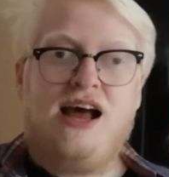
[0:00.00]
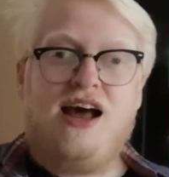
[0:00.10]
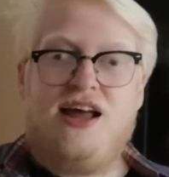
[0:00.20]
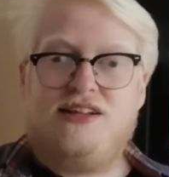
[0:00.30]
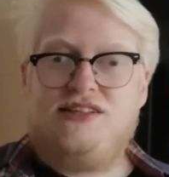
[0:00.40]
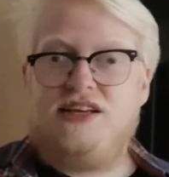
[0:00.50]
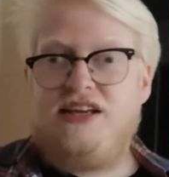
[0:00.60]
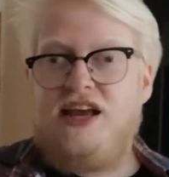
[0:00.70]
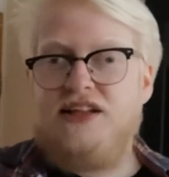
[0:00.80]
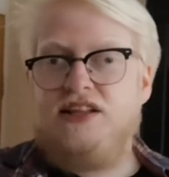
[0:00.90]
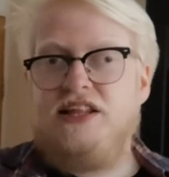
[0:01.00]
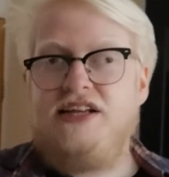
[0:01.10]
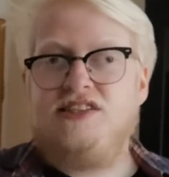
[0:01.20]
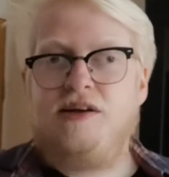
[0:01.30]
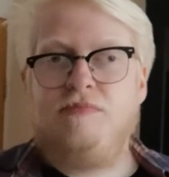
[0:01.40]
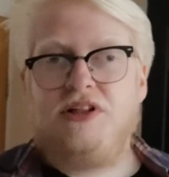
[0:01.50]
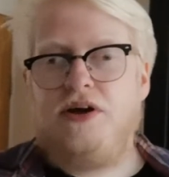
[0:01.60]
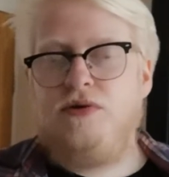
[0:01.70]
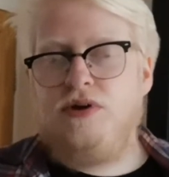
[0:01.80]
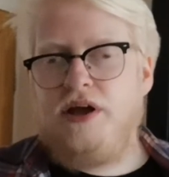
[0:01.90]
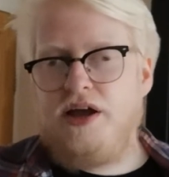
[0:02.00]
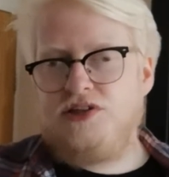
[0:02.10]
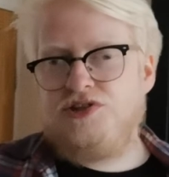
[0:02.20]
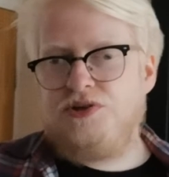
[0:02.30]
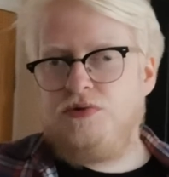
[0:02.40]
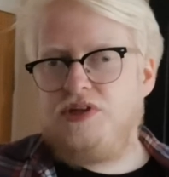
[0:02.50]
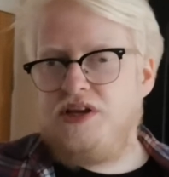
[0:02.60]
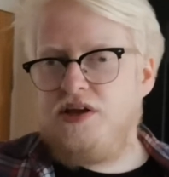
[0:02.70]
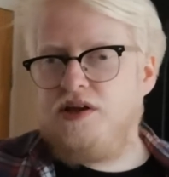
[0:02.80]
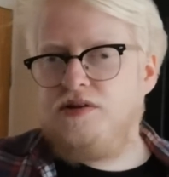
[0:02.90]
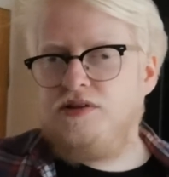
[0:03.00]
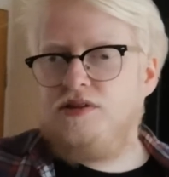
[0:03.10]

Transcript: And yeah, the link down below to the